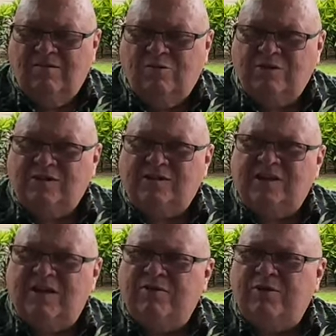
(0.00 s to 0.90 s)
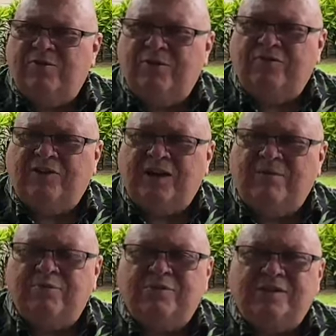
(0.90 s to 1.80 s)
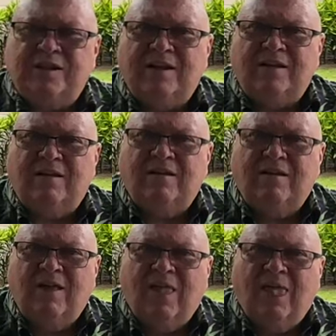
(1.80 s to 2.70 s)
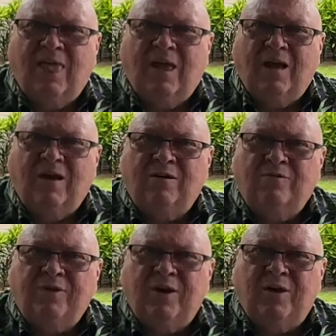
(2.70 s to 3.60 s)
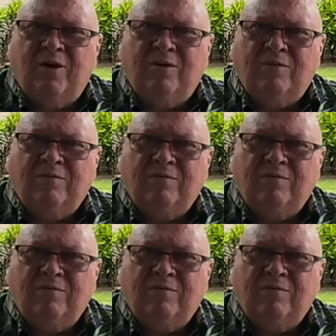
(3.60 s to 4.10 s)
was it 7 or 15% of their